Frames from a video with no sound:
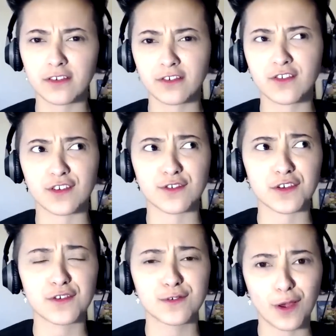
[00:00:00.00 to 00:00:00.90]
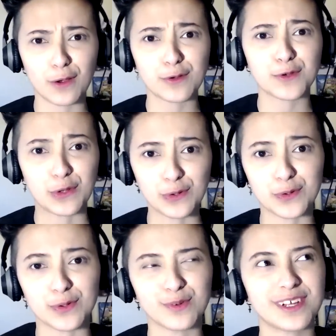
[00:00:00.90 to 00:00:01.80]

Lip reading: is just so cool,